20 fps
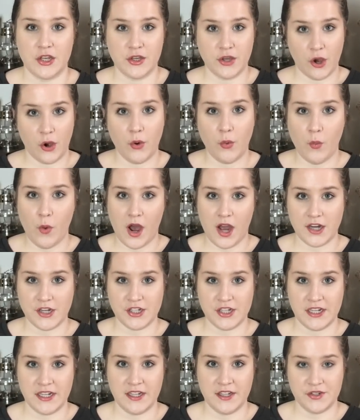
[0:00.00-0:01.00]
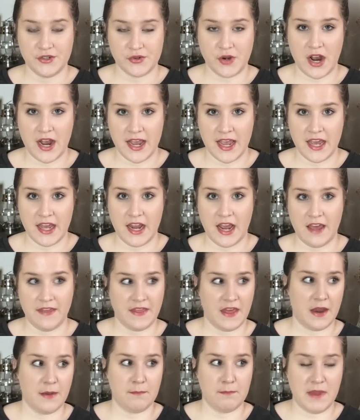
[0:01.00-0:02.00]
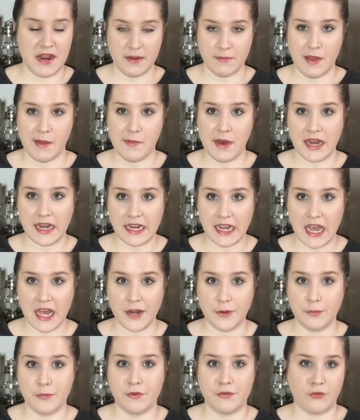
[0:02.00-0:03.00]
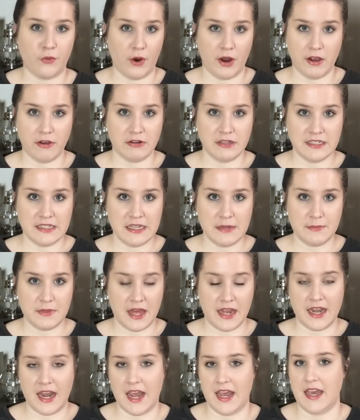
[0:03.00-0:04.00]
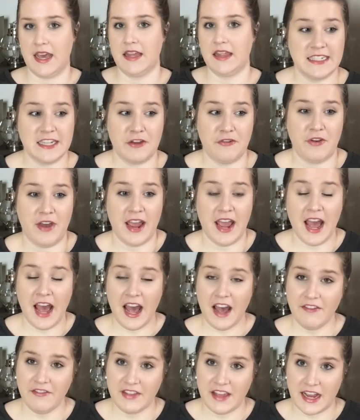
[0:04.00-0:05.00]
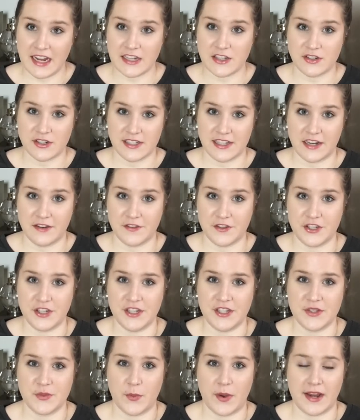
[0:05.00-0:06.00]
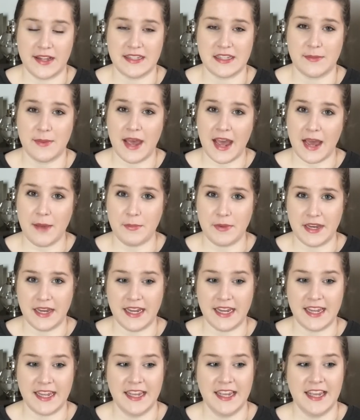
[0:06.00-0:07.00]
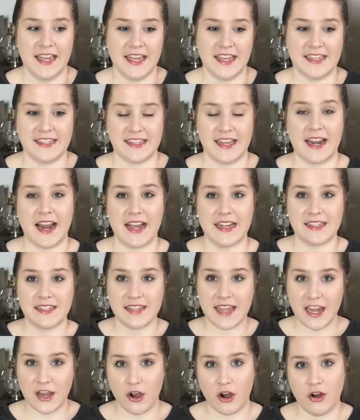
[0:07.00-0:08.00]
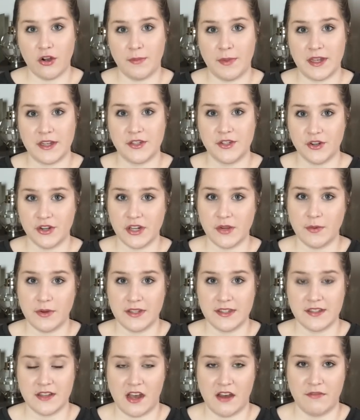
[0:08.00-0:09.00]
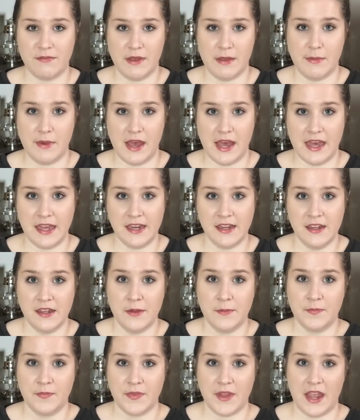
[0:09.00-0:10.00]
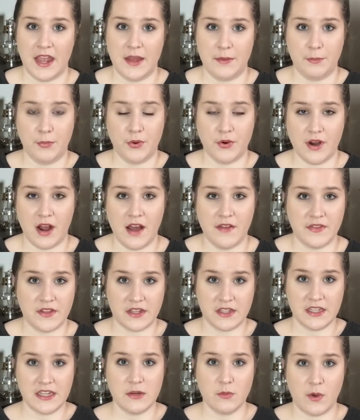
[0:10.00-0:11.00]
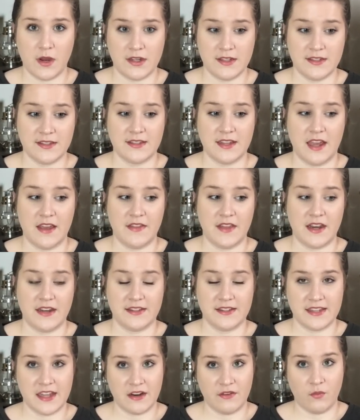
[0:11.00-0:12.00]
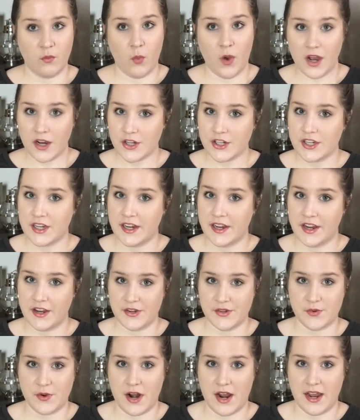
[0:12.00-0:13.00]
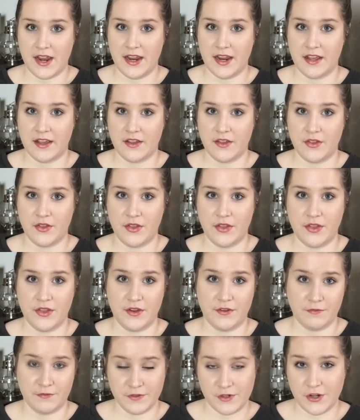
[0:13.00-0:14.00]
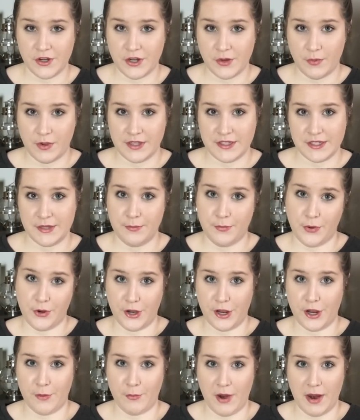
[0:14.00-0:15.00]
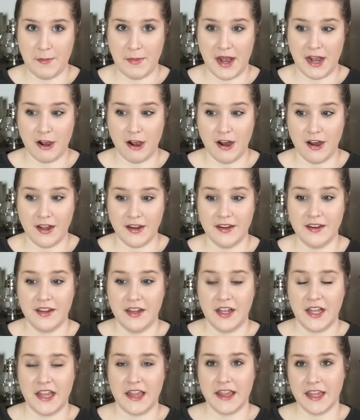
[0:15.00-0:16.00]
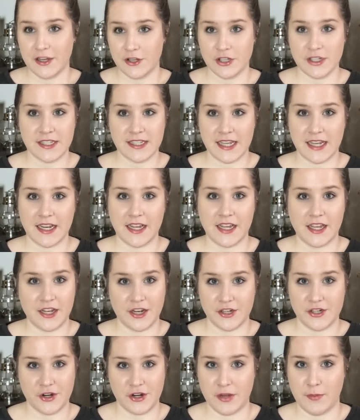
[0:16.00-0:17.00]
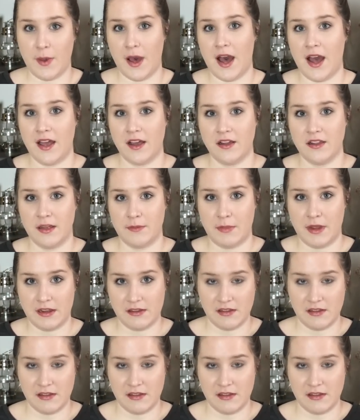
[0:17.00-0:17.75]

go wash it, dry it, and then make my bed again before I go to sleep that night. And if I have the extra set of sheets, what ends up happening is that I take all my dirty ones off my bed and put on the clean ones, and then instead of washing and drying the dirty ones and putting them right back on, they just sit in a dirty pile in my